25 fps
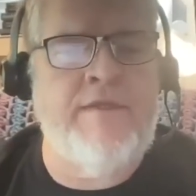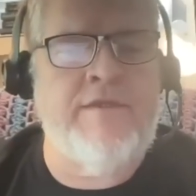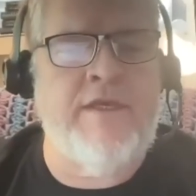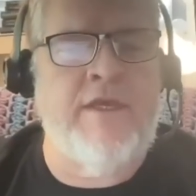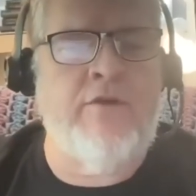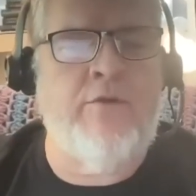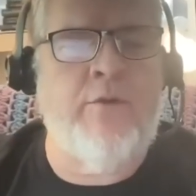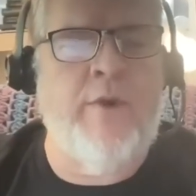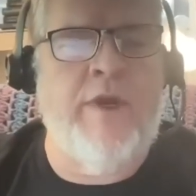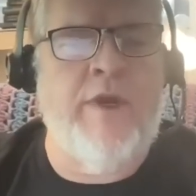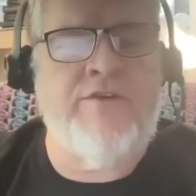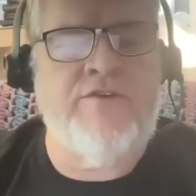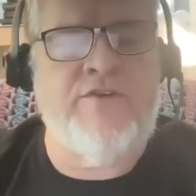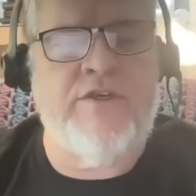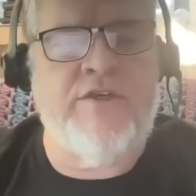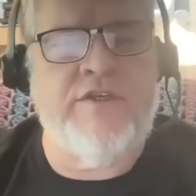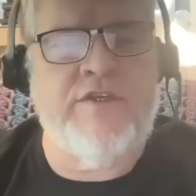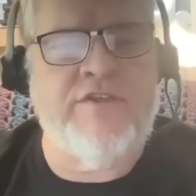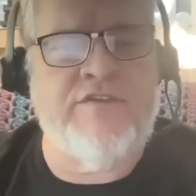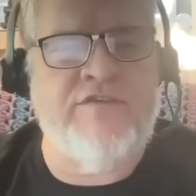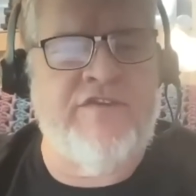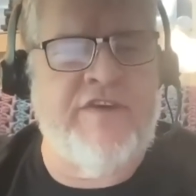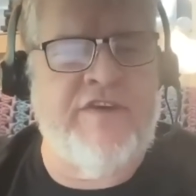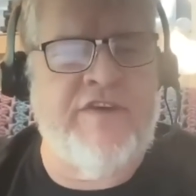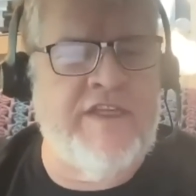and questions
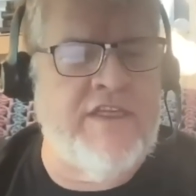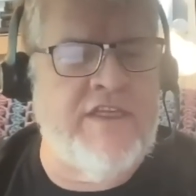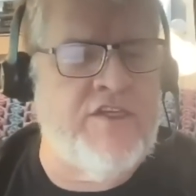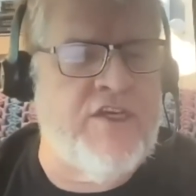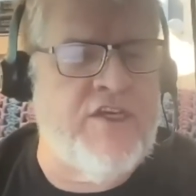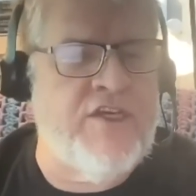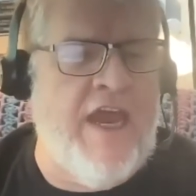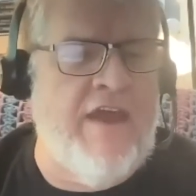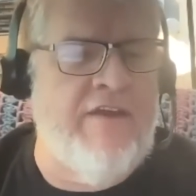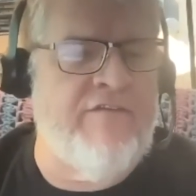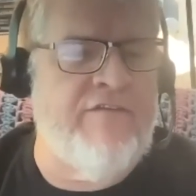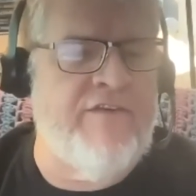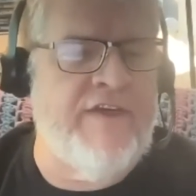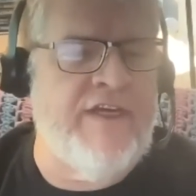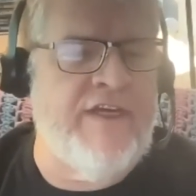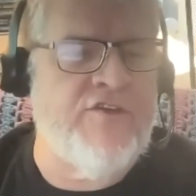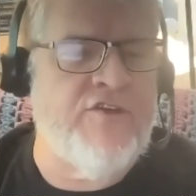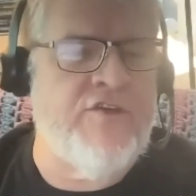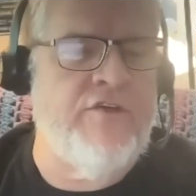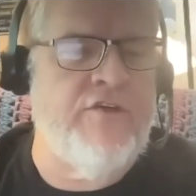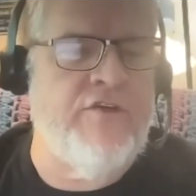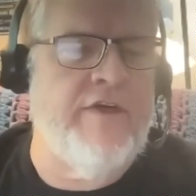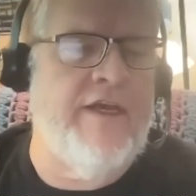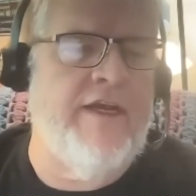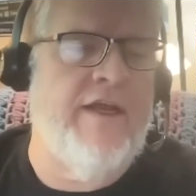via the chat
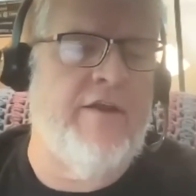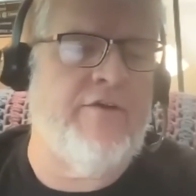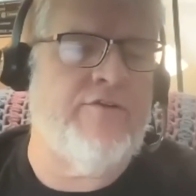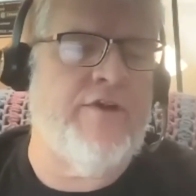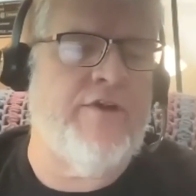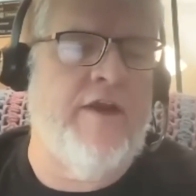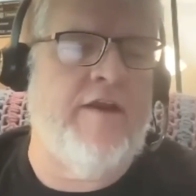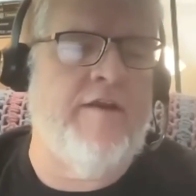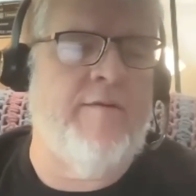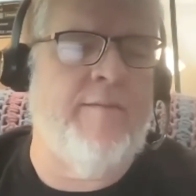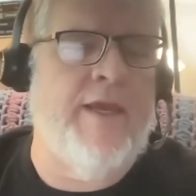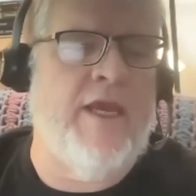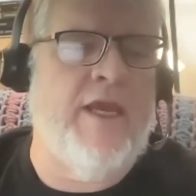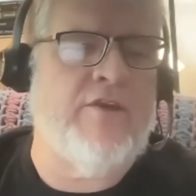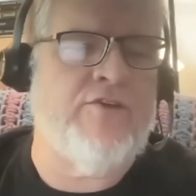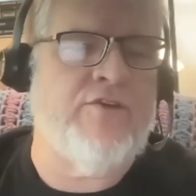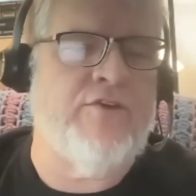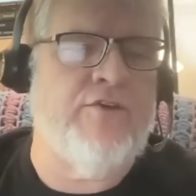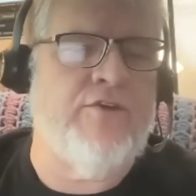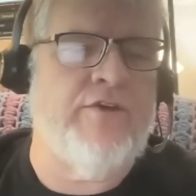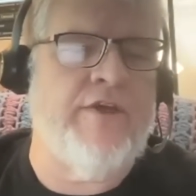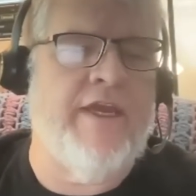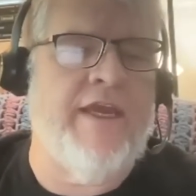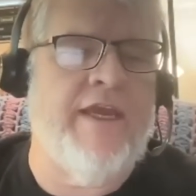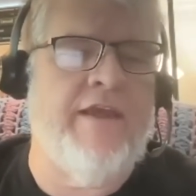feature, and I'll try to make sure
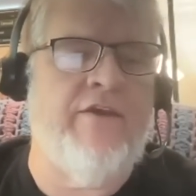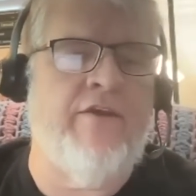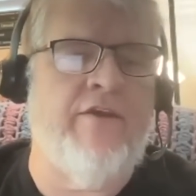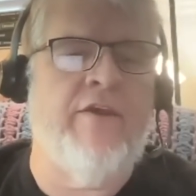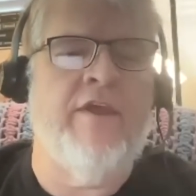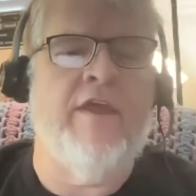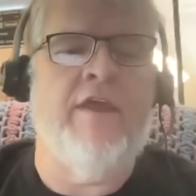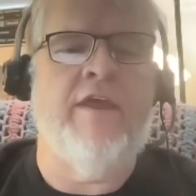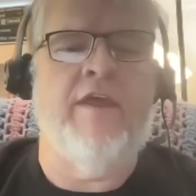Gail